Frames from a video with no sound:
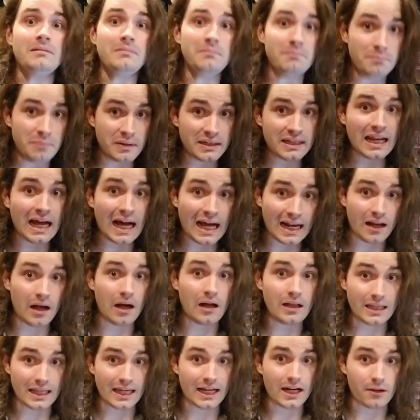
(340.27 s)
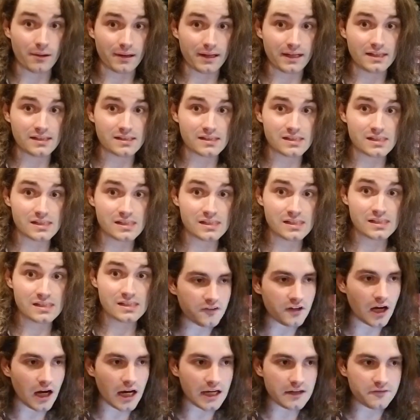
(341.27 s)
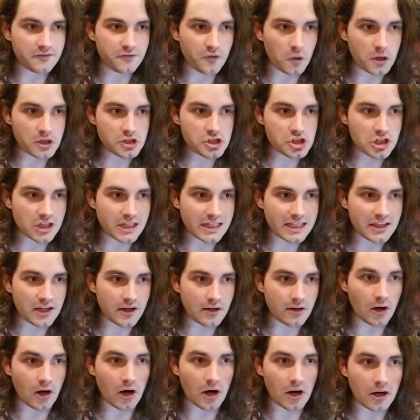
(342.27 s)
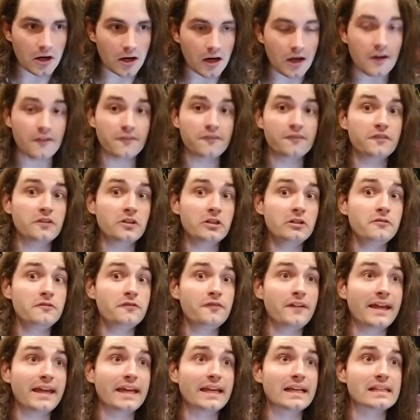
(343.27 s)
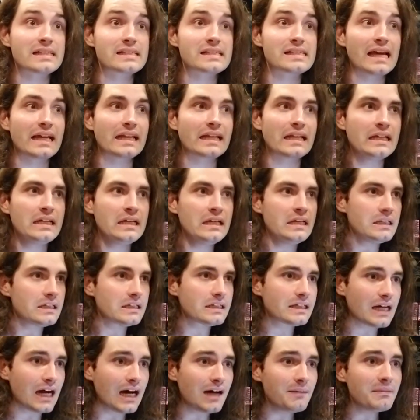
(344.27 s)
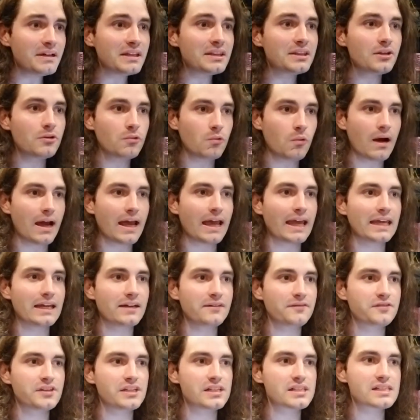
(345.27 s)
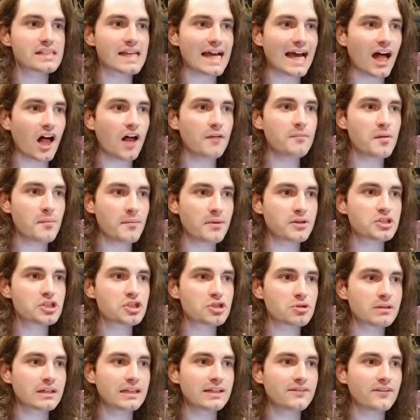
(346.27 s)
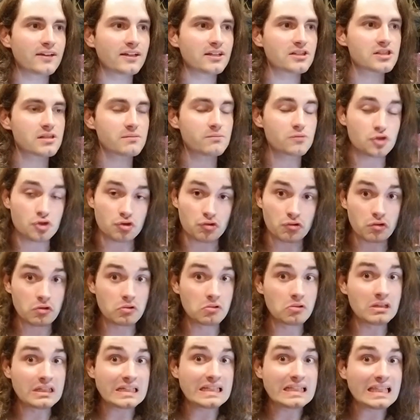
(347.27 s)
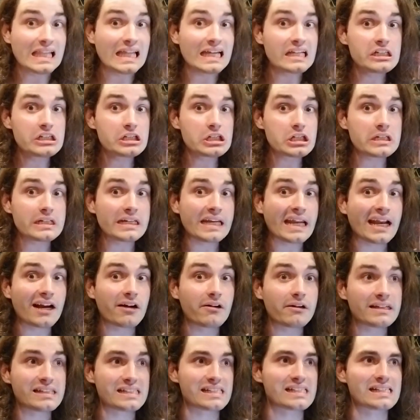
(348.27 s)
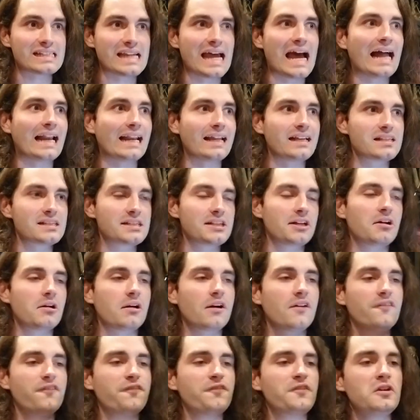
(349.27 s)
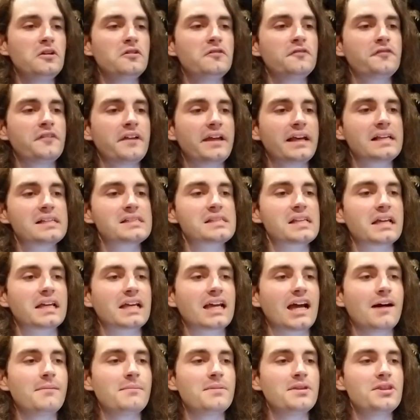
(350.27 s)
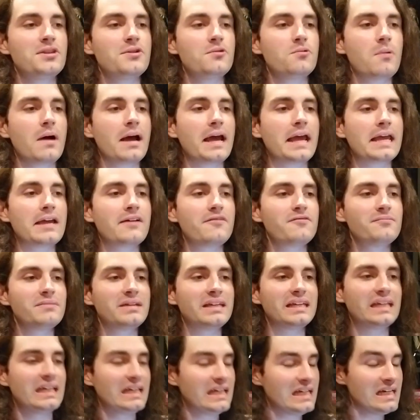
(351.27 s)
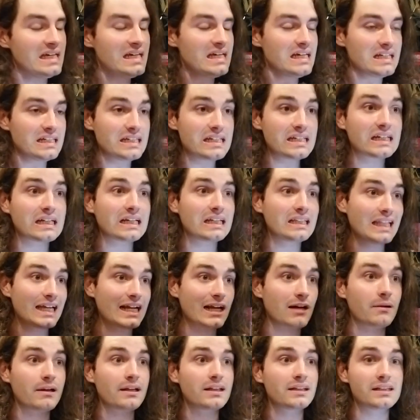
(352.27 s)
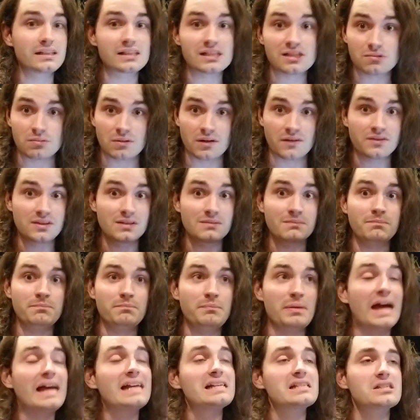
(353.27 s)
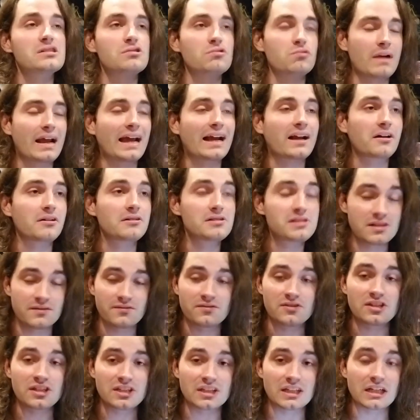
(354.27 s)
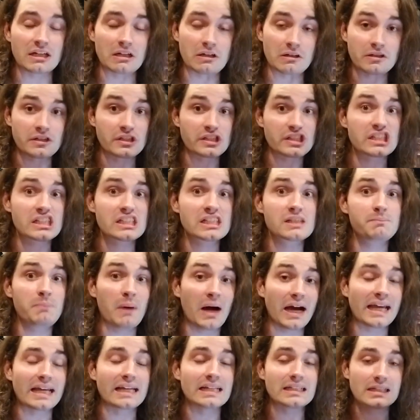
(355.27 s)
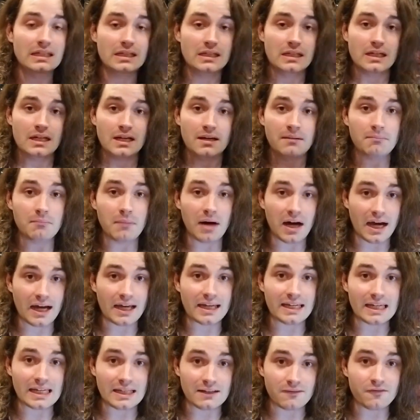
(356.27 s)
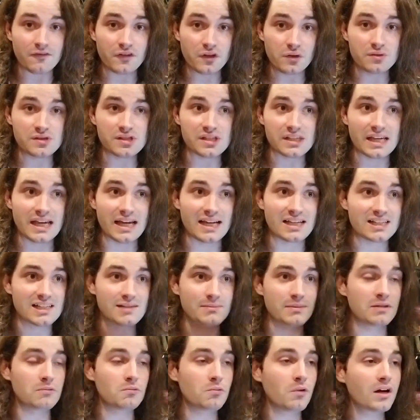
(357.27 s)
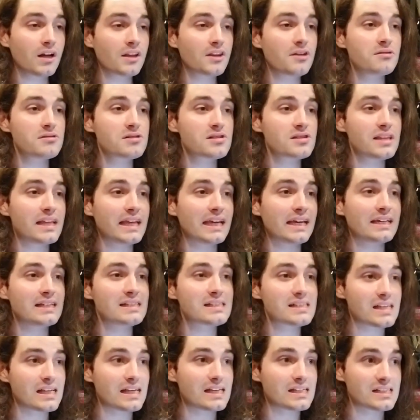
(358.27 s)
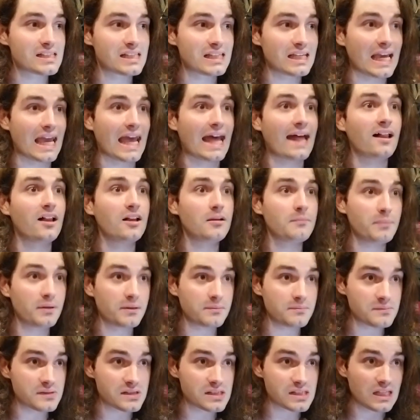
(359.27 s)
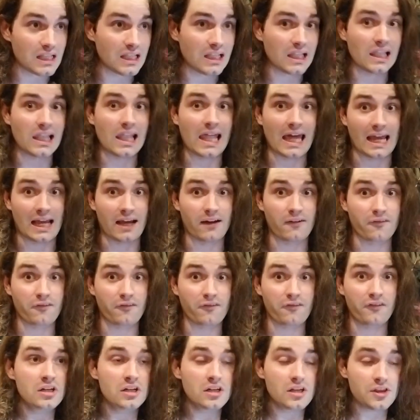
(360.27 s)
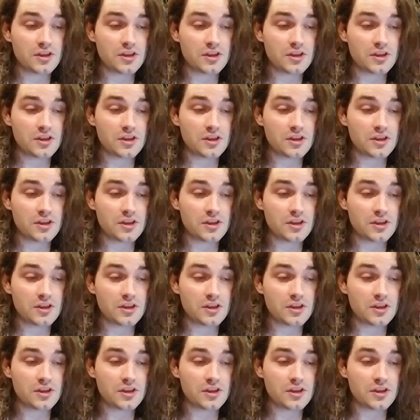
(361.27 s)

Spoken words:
But not all areas. Unfortunately, there are a few things that come in the way of this album achieving some truly legendary status. There are a few things that come in the way of me declaring this one of the best records of the year, despite my enthusiasm, and one of those things is the album's length.